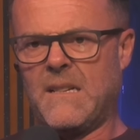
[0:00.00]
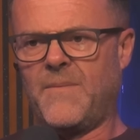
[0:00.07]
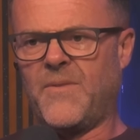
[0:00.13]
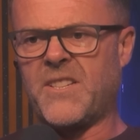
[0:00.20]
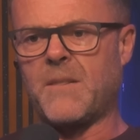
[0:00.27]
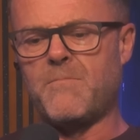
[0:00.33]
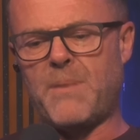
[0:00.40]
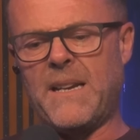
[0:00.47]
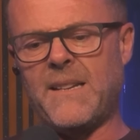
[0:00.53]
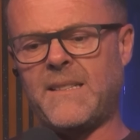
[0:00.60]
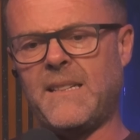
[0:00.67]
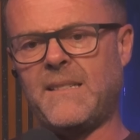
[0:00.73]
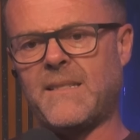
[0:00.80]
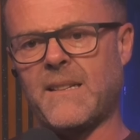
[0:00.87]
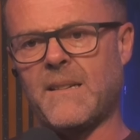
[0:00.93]
this
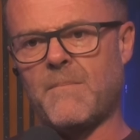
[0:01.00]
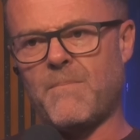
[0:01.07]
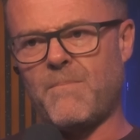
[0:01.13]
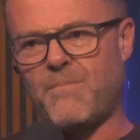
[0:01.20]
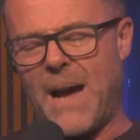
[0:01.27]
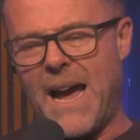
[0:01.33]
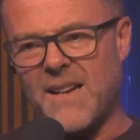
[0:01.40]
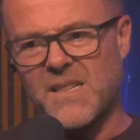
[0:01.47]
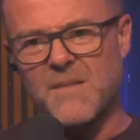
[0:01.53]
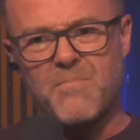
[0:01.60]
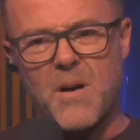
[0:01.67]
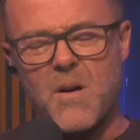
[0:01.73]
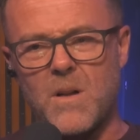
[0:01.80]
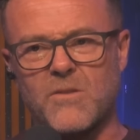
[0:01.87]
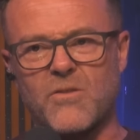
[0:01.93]
ability to pass a
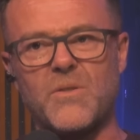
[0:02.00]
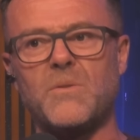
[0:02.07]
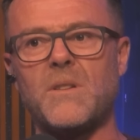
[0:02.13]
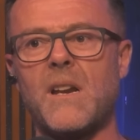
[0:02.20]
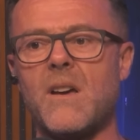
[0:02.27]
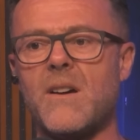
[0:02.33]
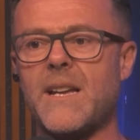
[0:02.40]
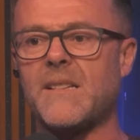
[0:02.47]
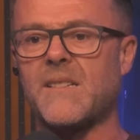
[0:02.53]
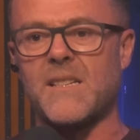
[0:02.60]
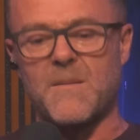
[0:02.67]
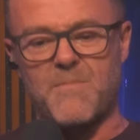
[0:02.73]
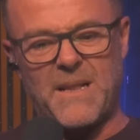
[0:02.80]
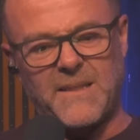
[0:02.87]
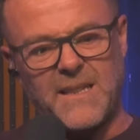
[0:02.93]
ball through the lines, his
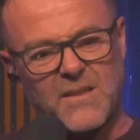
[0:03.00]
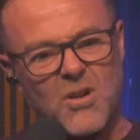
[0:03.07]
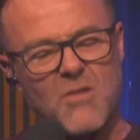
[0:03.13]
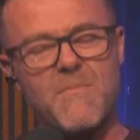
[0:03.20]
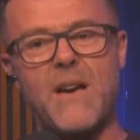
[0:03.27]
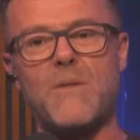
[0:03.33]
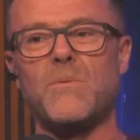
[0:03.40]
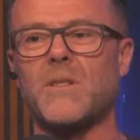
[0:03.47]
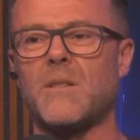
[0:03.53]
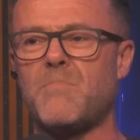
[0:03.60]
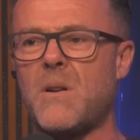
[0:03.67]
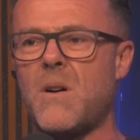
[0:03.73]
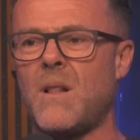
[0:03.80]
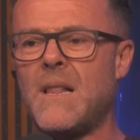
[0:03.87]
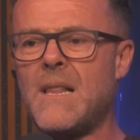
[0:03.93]
ability to come out with the
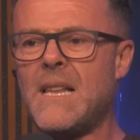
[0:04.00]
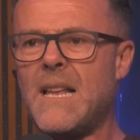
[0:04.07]
ball,